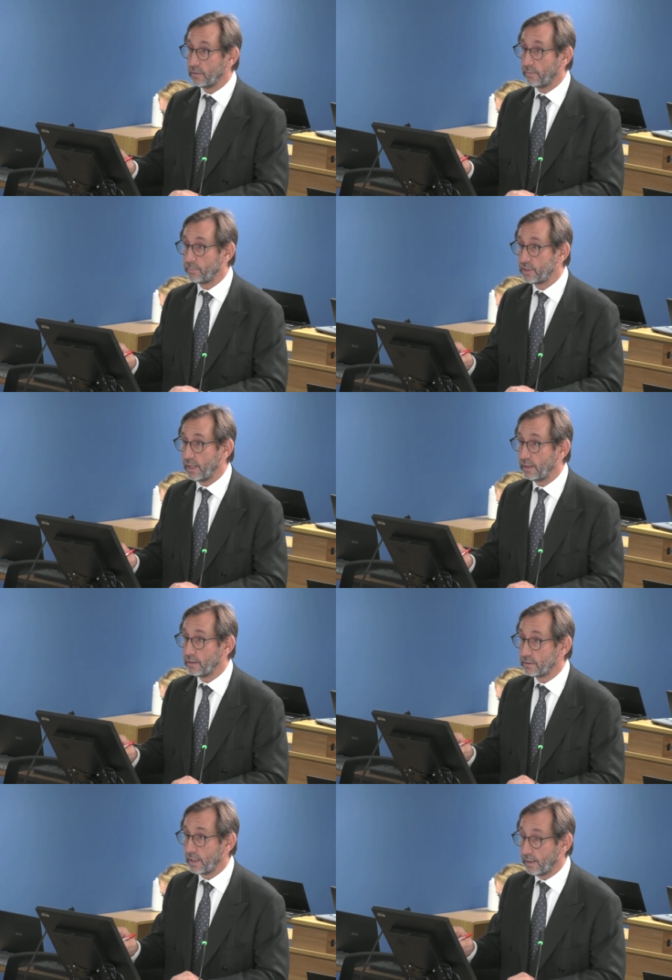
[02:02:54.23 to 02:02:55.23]

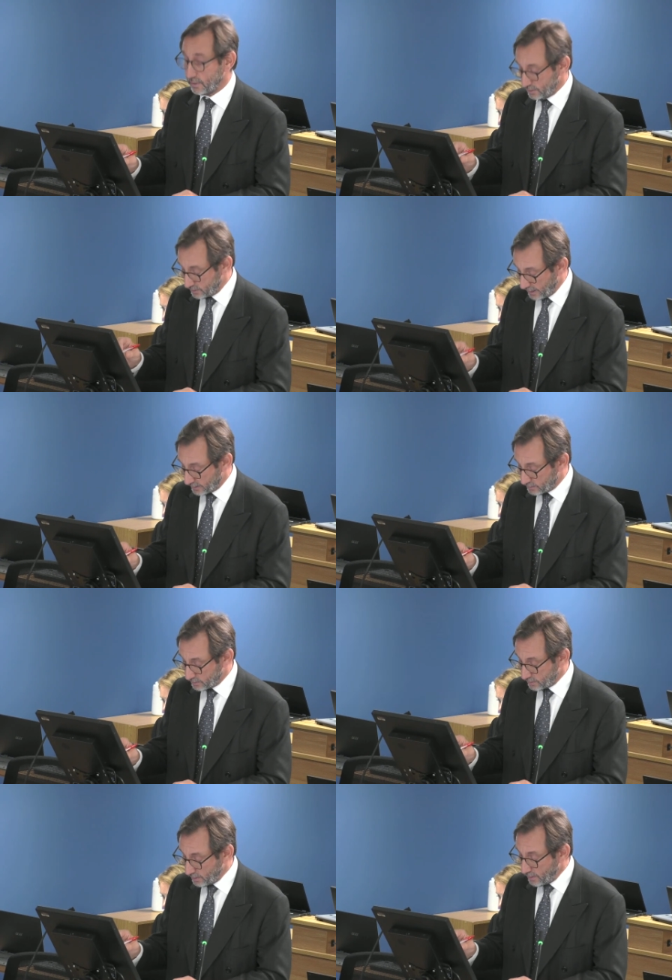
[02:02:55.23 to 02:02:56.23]
obtained and
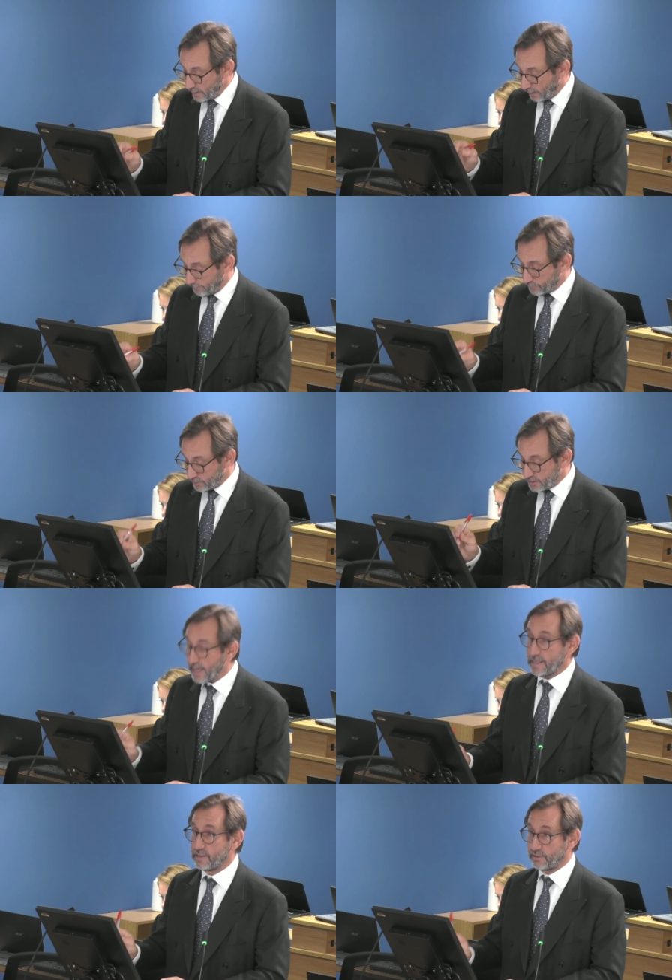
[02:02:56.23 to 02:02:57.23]
assessed
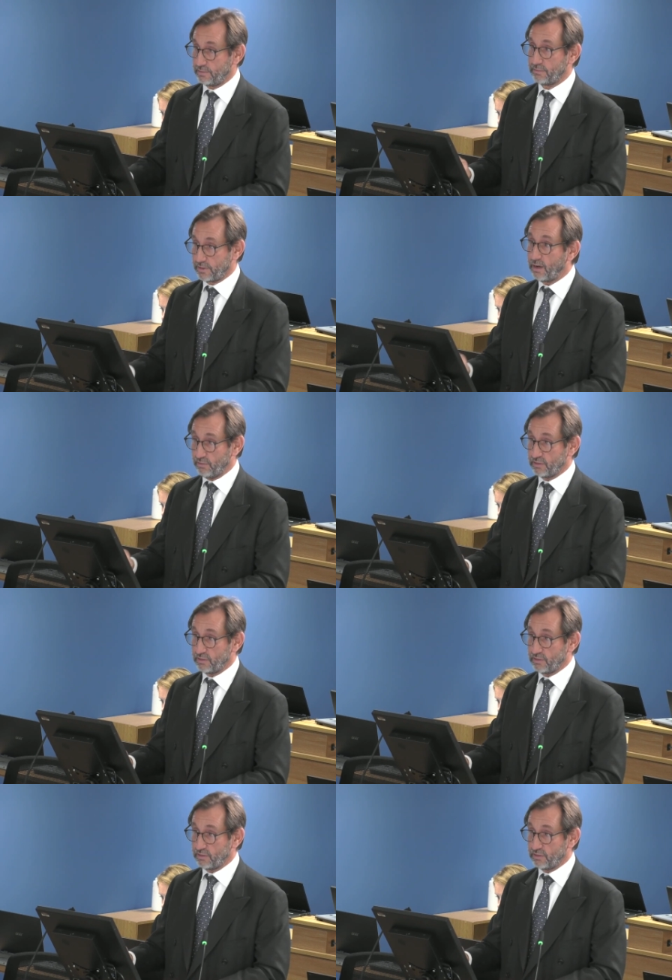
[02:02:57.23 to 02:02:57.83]
up-to-date, current